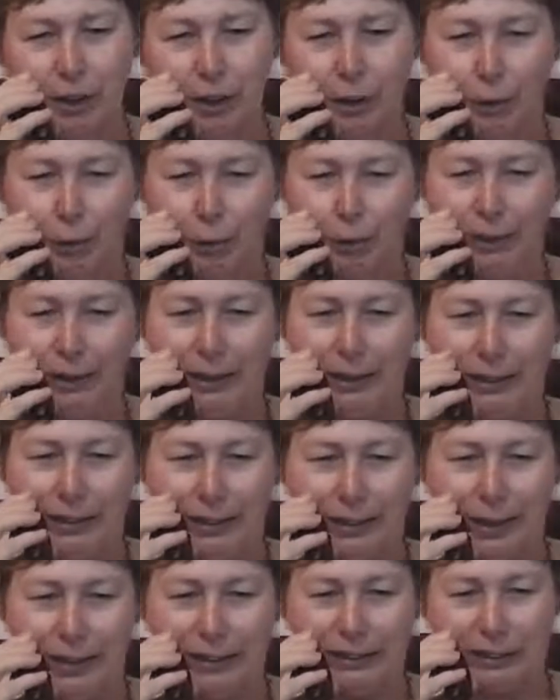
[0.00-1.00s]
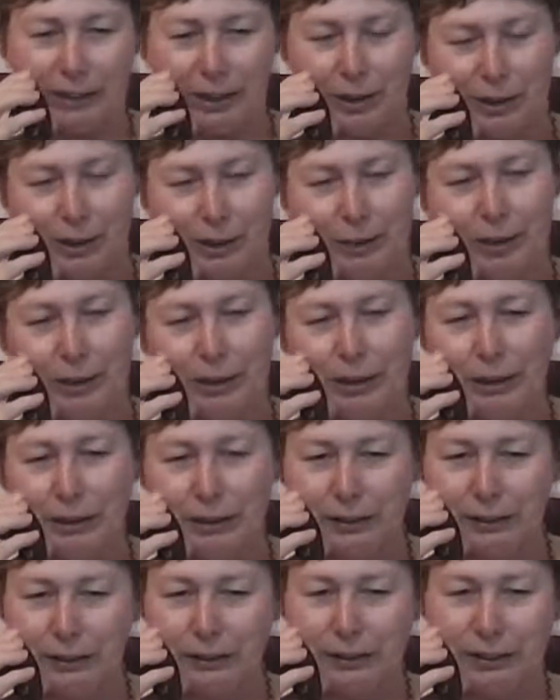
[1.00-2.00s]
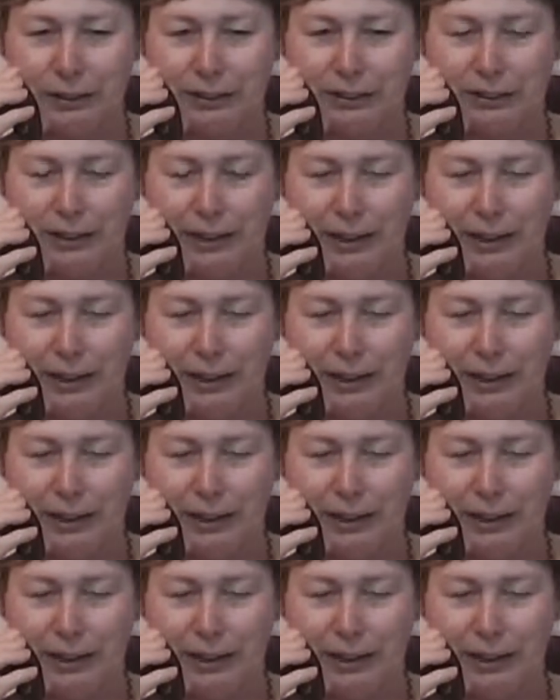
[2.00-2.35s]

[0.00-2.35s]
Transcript: Calling Glasgow. Does